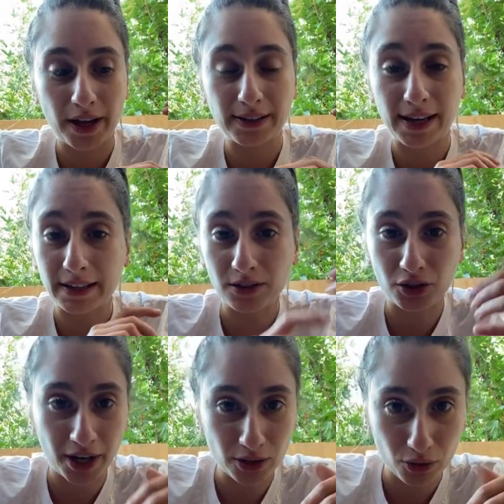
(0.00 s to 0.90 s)
like take the
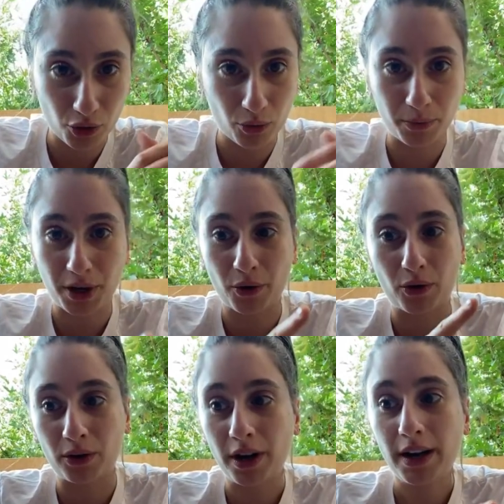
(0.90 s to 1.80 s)
train to Gyumri
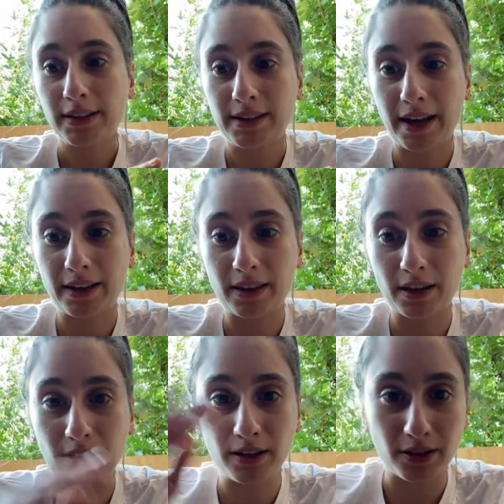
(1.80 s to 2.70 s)
or take
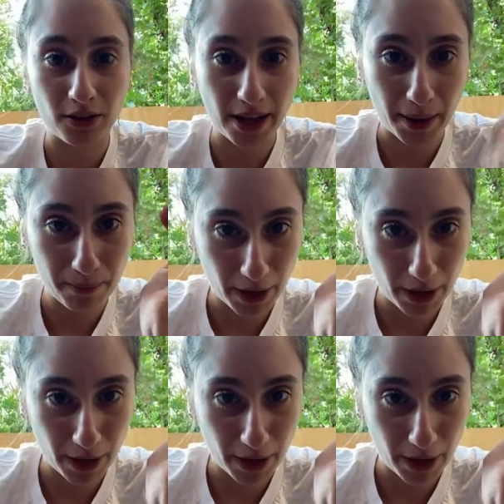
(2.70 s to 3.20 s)
the little like